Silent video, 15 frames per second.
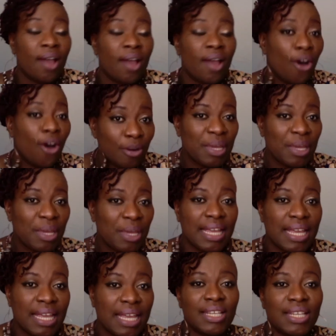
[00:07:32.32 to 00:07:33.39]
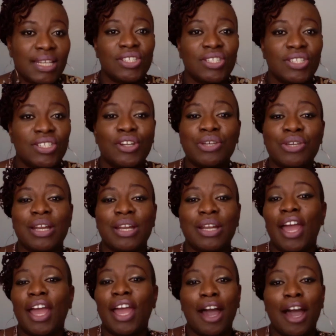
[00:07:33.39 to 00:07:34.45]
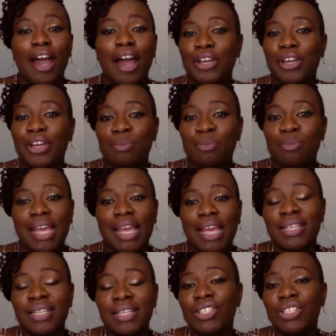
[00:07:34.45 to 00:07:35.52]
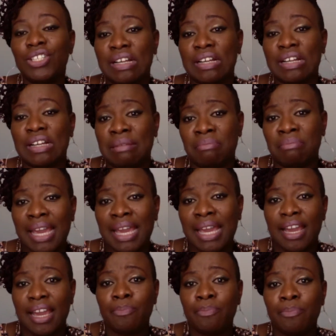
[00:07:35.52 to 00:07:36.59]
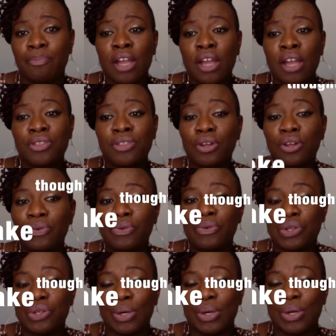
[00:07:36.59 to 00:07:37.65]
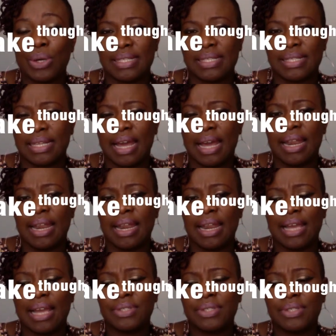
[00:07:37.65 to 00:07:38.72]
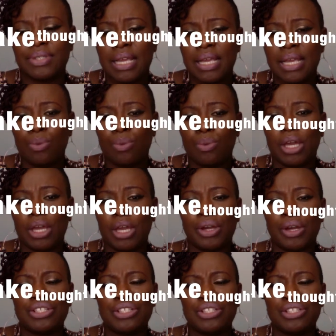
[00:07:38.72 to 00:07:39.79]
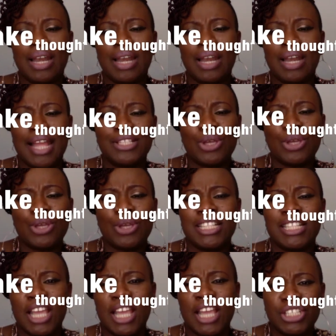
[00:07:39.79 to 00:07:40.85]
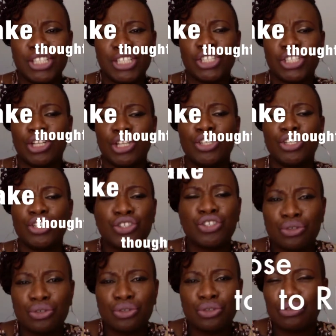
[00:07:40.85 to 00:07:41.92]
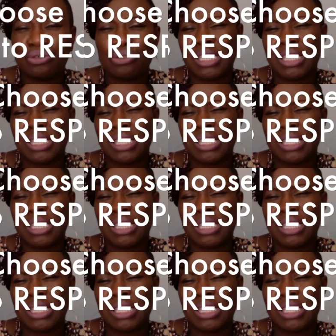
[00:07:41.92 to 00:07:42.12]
On Be Intentional, you and I are going to be intentional in making thoughtful choices in our lives. We're going to learn to intentionally choose to